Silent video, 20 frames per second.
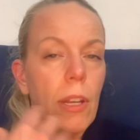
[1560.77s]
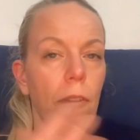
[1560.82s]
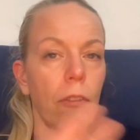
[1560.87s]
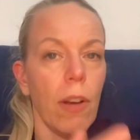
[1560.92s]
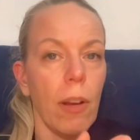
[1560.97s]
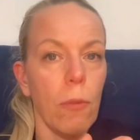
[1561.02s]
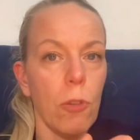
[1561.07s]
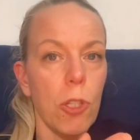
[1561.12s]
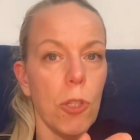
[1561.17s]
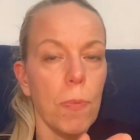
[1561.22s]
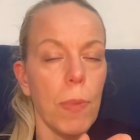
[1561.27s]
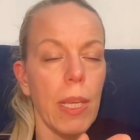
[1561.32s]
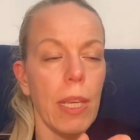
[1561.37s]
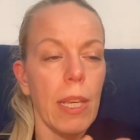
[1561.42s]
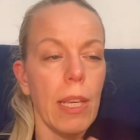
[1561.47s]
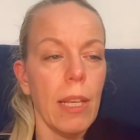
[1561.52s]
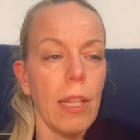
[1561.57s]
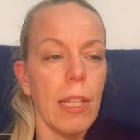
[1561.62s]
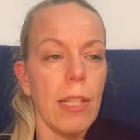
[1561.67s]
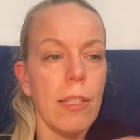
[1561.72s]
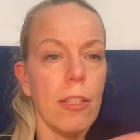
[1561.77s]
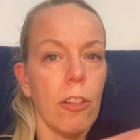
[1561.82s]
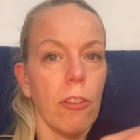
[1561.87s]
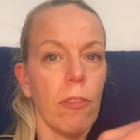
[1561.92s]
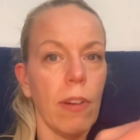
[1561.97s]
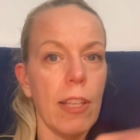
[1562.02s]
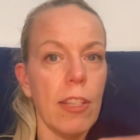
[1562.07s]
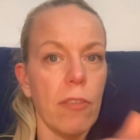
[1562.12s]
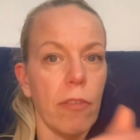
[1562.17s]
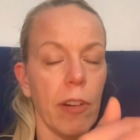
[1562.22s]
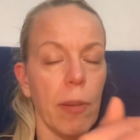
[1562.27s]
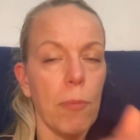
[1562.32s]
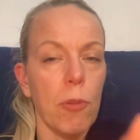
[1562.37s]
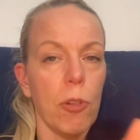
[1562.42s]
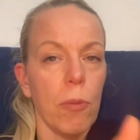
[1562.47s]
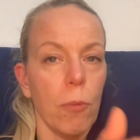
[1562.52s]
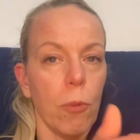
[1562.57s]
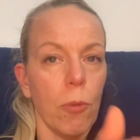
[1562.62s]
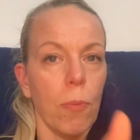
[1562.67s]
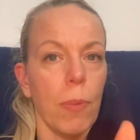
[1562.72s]
if I would speak English, the
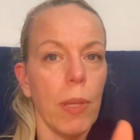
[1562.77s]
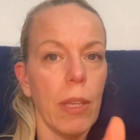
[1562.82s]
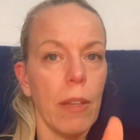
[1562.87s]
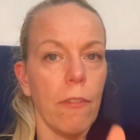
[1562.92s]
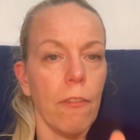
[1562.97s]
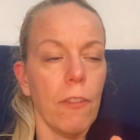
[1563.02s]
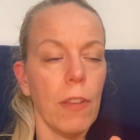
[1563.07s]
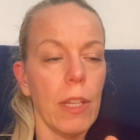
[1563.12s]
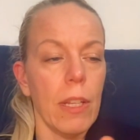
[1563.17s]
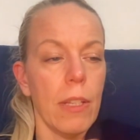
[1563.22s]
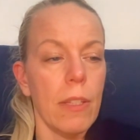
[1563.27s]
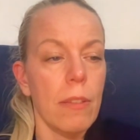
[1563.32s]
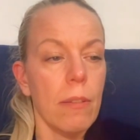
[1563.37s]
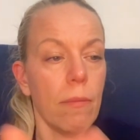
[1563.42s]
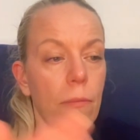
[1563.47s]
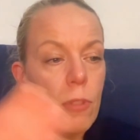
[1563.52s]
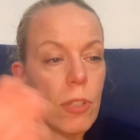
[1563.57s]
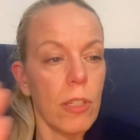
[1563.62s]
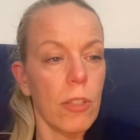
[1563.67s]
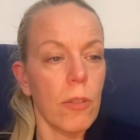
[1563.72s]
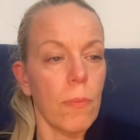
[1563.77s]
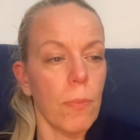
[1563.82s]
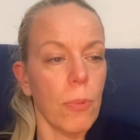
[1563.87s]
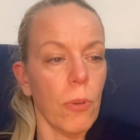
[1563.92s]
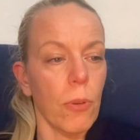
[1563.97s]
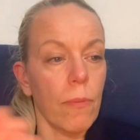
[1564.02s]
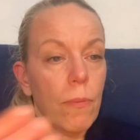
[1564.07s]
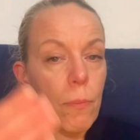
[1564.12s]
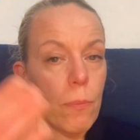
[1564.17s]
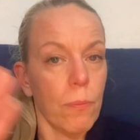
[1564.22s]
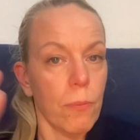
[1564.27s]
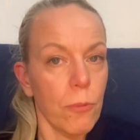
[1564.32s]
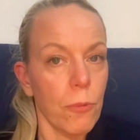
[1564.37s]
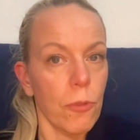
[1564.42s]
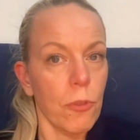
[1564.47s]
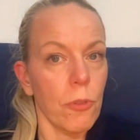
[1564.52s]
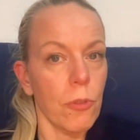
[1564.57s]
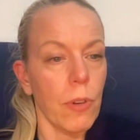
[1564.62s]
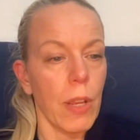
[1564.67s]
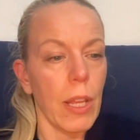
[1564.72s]
transcription would be in Finnish, just a point
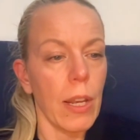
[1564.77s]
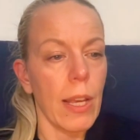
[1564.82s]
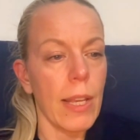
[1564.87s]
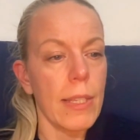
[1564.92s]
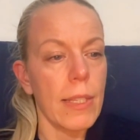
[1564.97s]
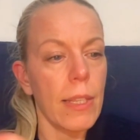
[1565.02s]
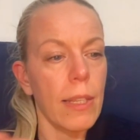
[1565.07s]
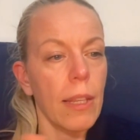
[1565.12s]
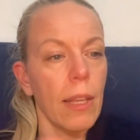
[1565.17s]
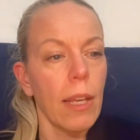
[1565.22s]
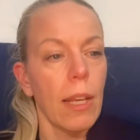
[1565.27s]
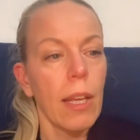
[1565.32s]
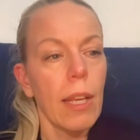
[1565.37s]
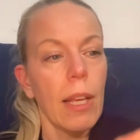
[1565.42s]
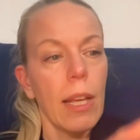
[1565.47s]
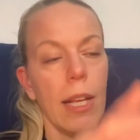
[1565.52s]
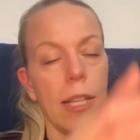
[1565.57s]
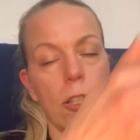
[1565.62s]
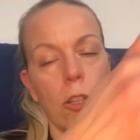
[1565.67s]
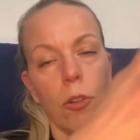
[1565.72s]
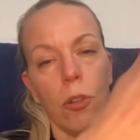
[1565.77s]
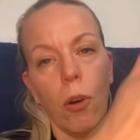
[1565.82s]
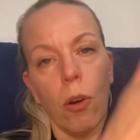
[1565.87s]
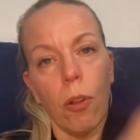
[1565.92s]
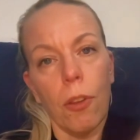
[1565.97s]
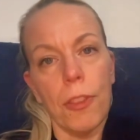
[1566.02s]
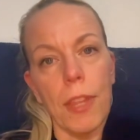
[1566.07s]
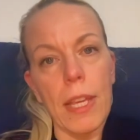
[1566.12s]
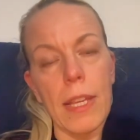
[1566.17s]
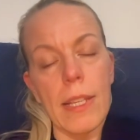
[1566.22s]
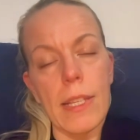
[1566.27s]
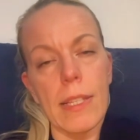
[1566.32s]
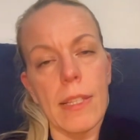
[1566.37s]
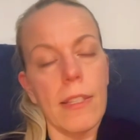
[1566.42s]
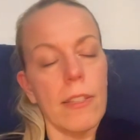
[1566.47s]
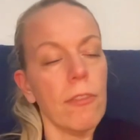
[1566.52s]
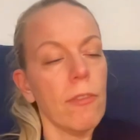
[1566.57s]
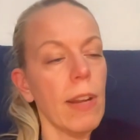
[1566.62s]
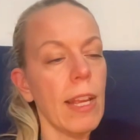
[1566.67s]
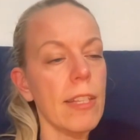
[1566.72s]
to realize it. And so the whole thing
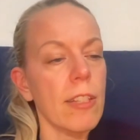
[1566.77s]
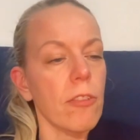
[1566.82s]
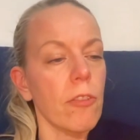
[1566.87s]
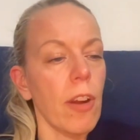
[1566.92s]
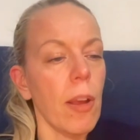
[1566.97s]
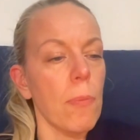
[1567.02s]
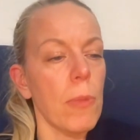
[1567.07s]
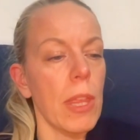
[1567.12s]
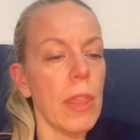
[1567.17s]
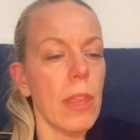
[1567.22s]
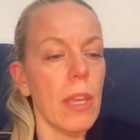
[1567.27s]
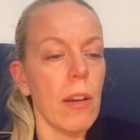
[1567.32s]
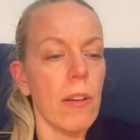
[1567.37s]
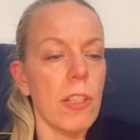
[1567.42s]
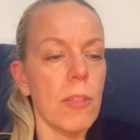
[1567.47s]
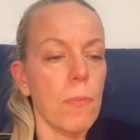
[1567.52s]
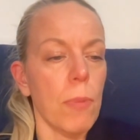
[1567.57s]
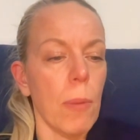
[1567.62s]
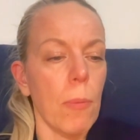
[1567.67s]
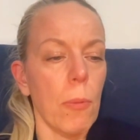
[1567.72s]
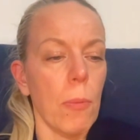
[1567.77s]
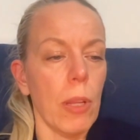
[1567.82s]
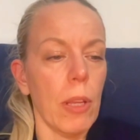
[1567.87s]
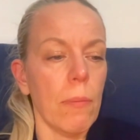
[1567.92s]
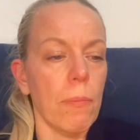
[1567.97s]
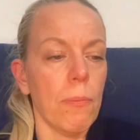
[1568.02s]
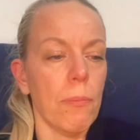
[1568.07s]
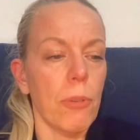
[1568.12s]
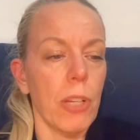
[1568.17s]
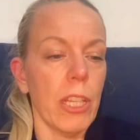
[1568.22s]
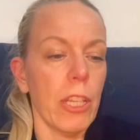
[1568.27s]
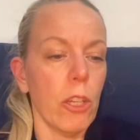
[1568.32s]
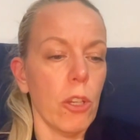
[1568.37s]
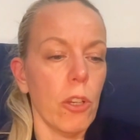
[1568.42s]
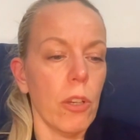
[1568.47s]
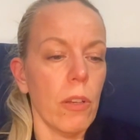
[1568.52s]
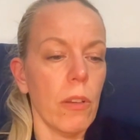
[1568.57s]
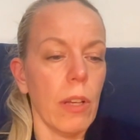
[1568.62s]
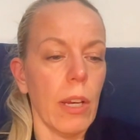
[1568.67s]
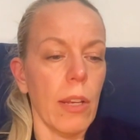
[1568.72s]
is transcribed it there, it's probably pretty
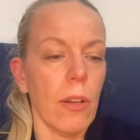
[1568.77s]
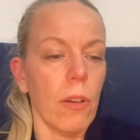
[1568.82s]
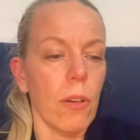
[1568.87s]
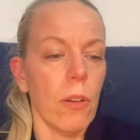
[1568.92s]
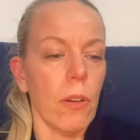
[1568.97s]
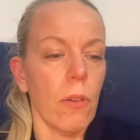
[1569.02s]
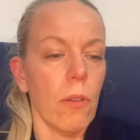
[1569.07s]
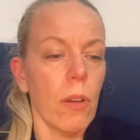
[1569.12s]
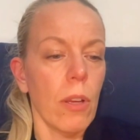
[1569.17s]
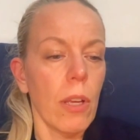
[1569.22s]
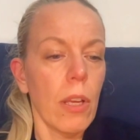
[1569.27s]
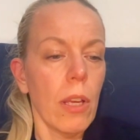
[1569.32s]
good, I don't know.